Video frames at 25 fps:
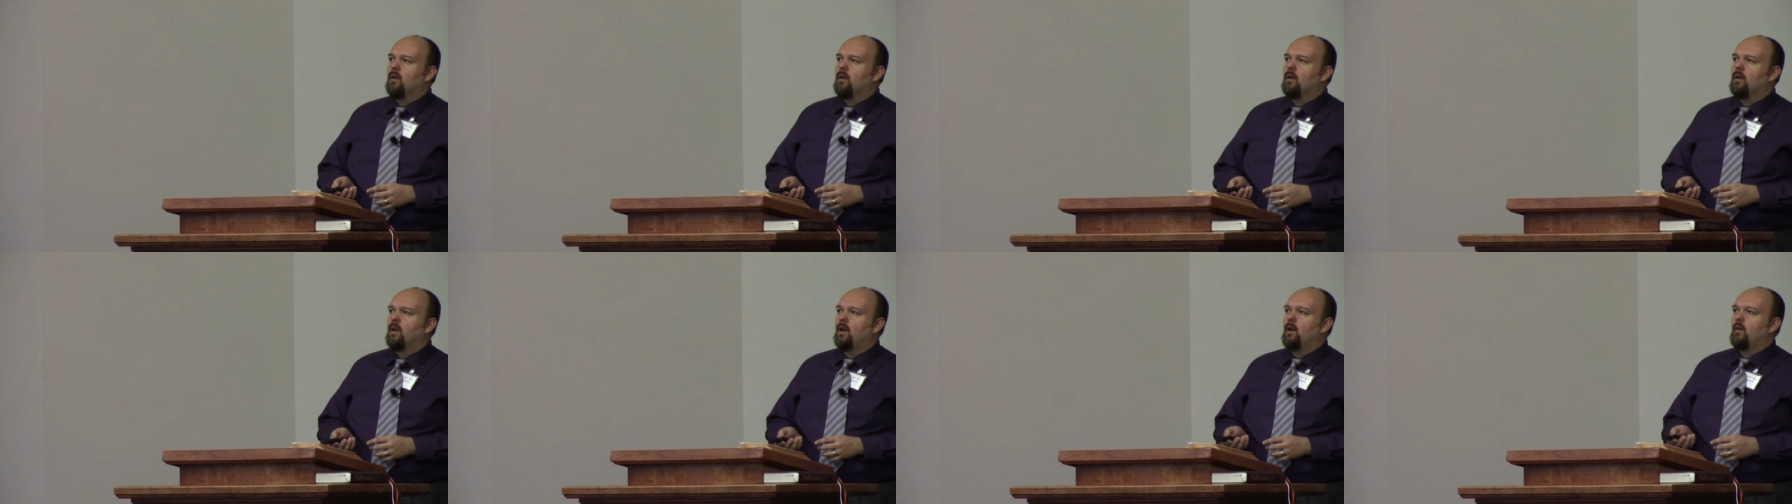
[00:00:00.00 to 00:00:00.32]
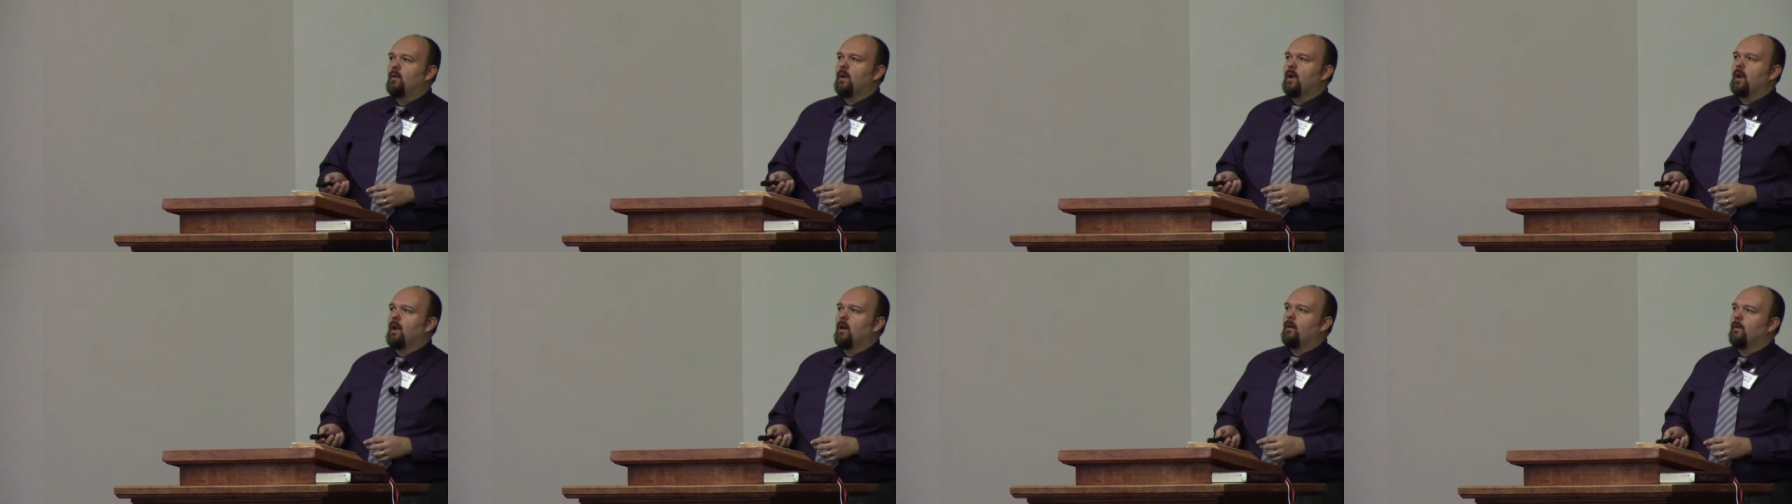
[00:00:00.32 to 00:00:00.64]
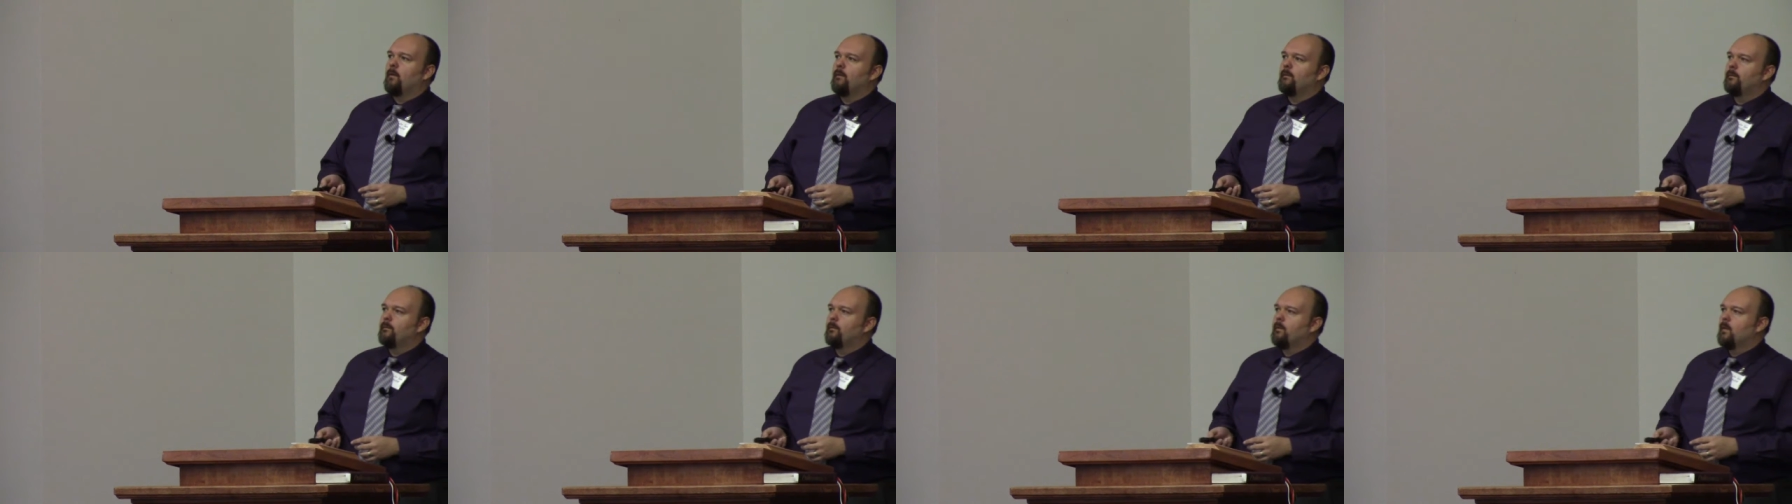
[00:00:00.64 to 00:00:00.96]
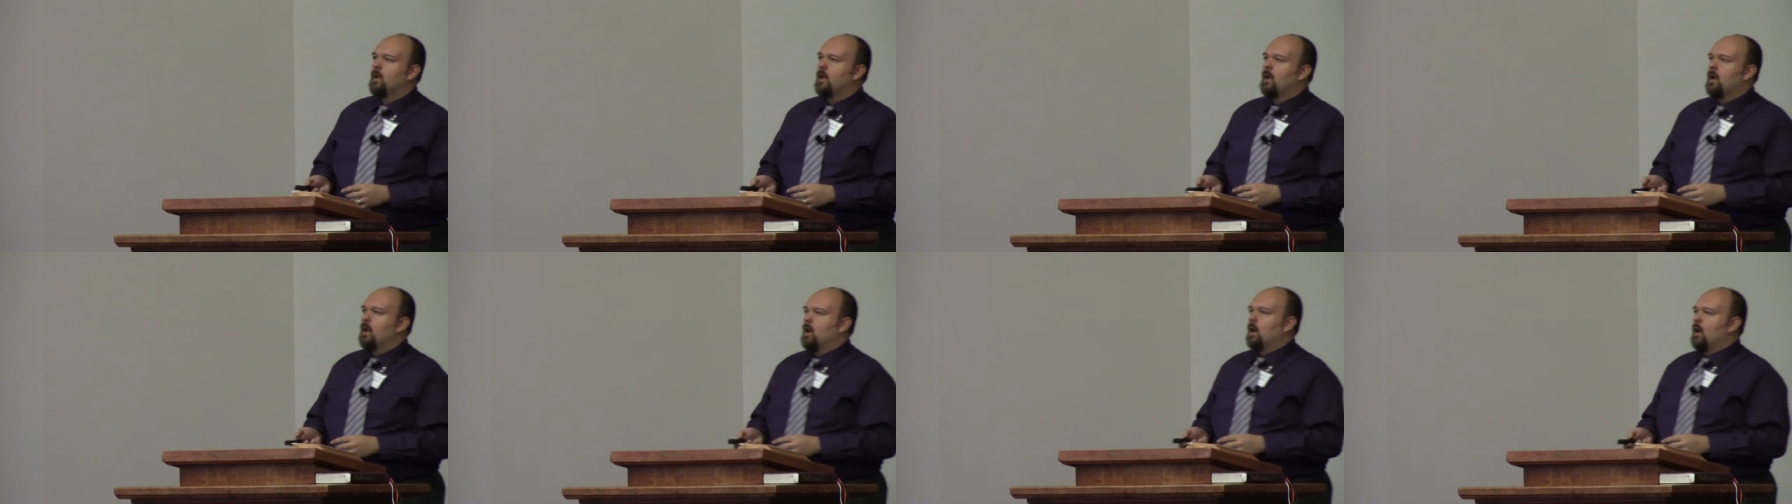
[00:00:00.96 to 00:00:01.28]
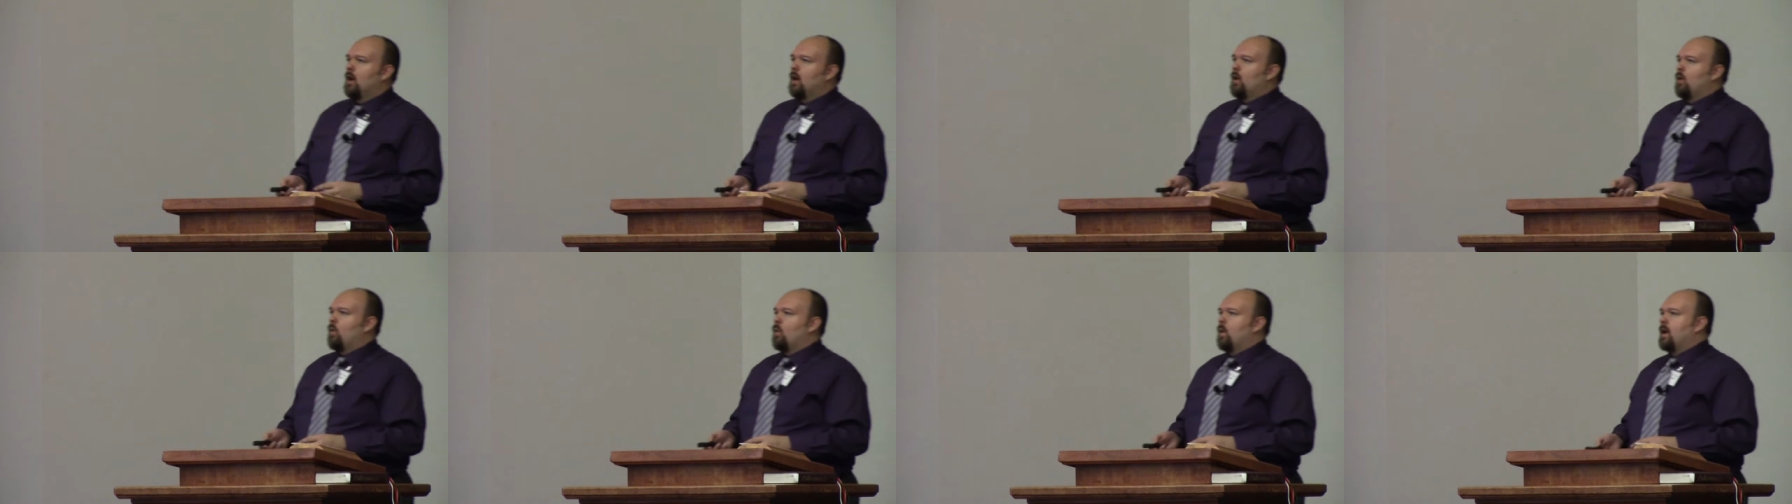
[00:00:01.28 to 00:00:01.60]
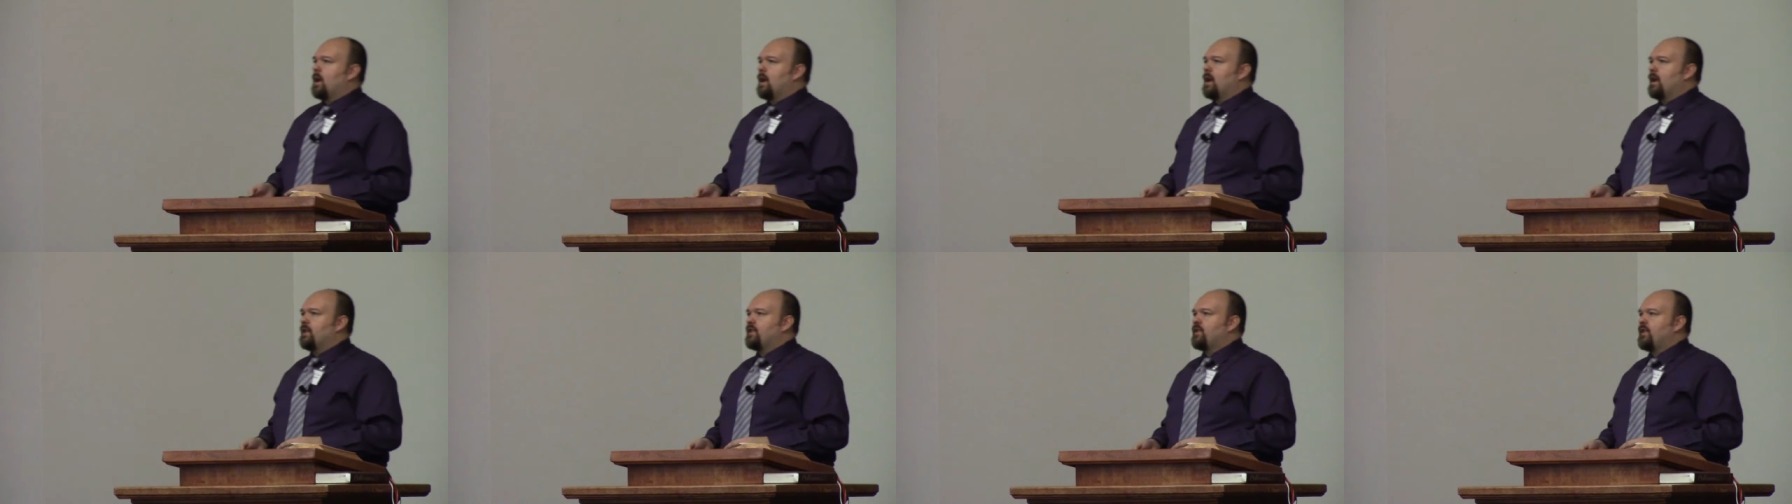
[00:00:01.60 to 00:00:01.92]
There we go.
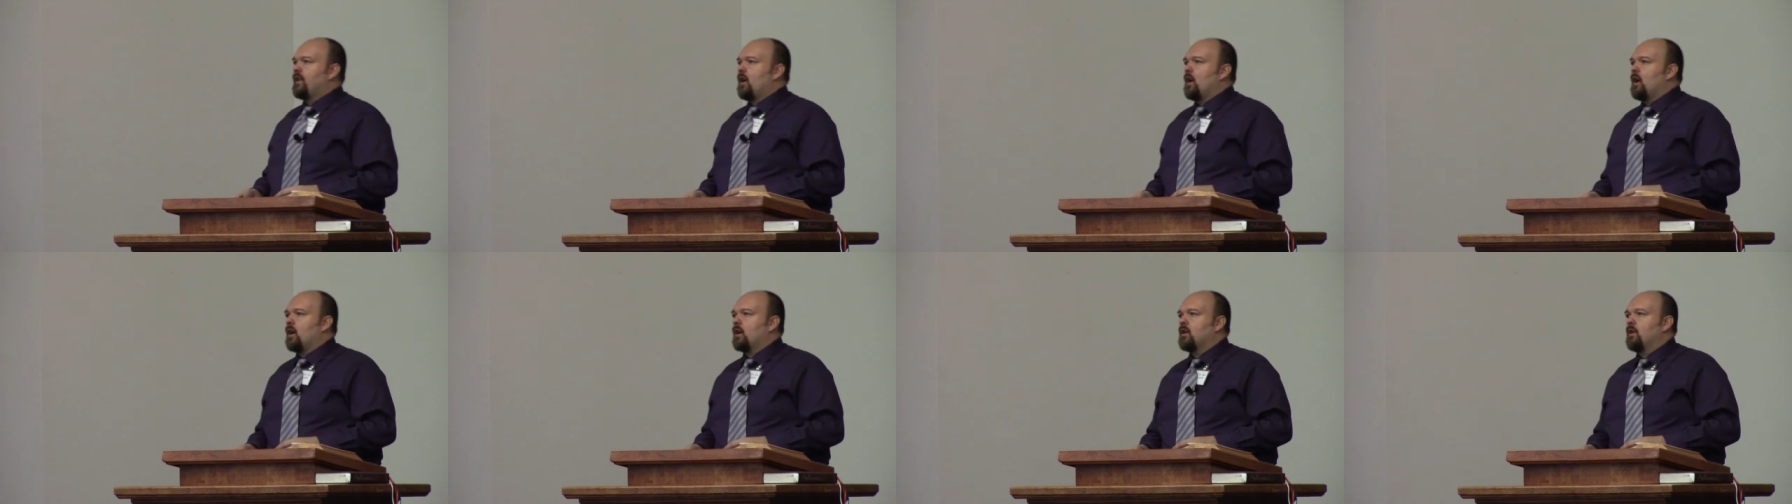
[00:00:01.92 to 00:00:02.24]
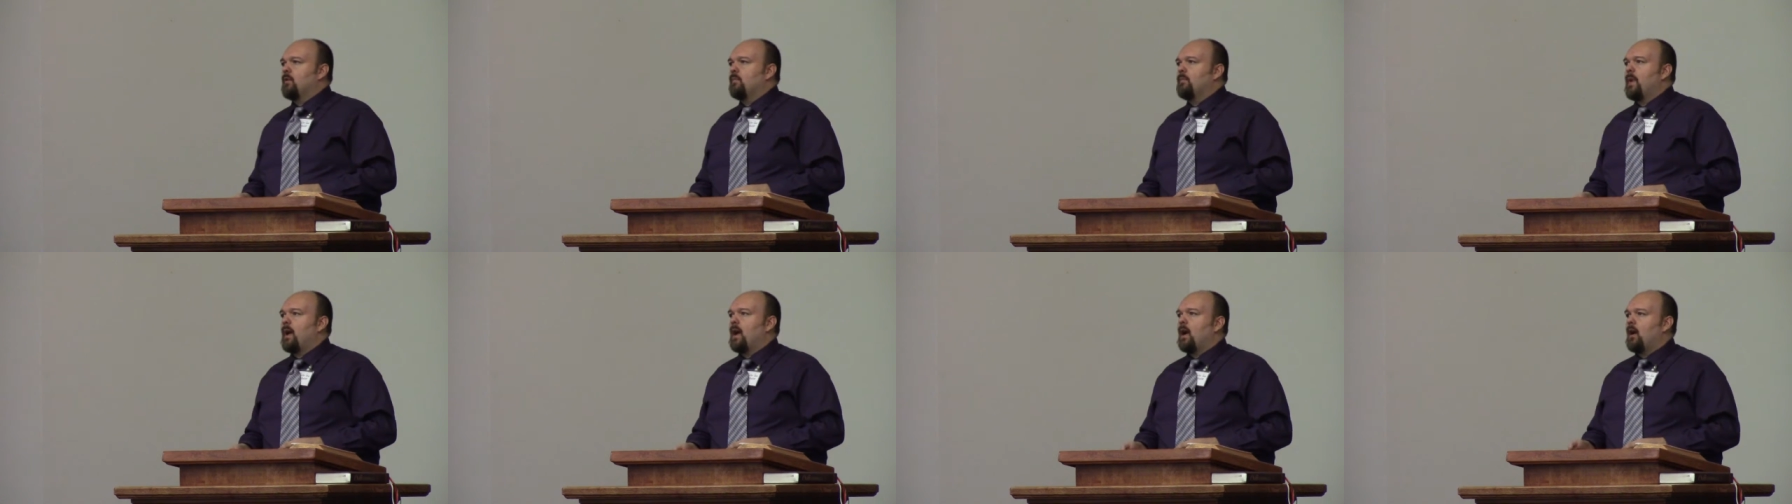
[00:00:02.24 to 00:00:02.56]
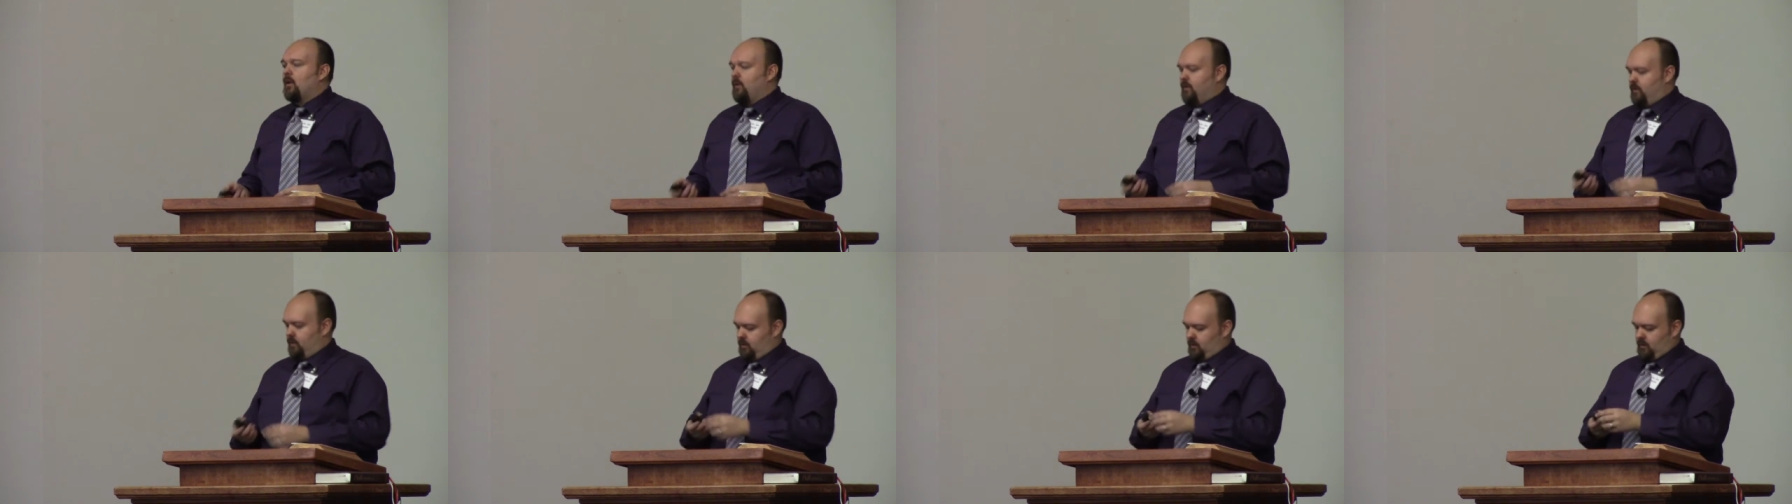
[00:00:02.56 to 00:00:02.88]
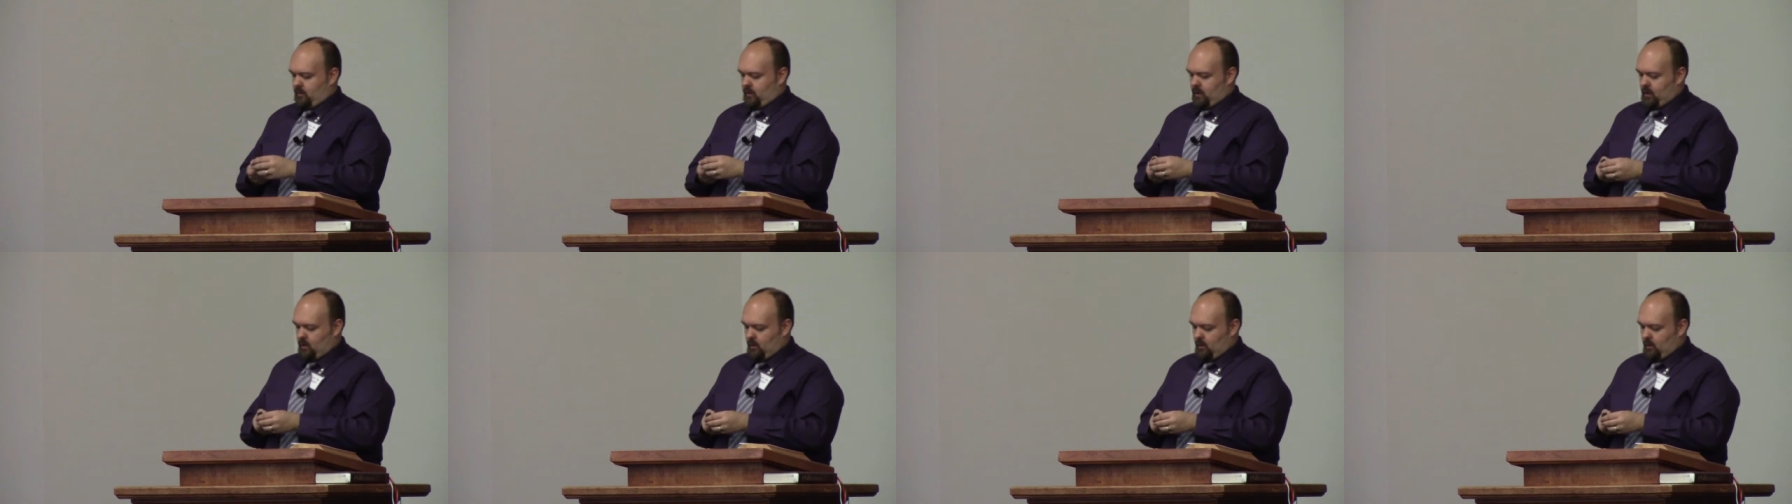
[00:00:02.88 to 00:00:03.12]
We're going to talk about,